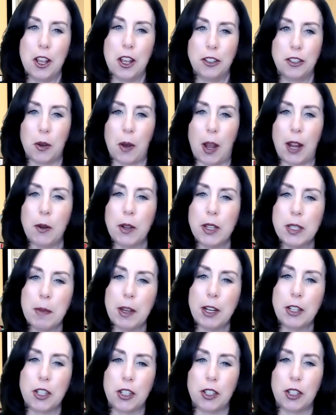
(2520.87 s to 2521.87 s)
So I always
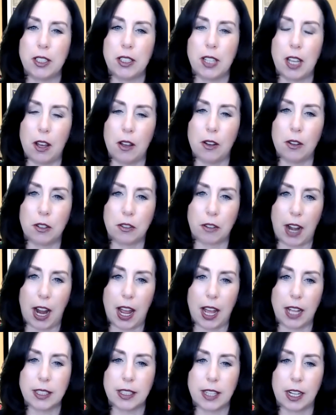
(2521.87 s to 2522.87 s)
make sure to tell
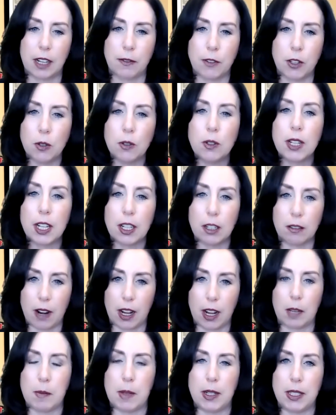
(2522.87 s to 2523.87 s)
grads that if you need a
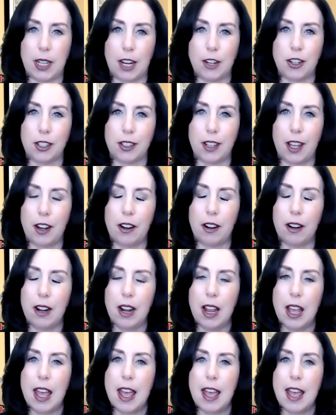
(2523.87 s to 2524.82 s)
recommendation letter,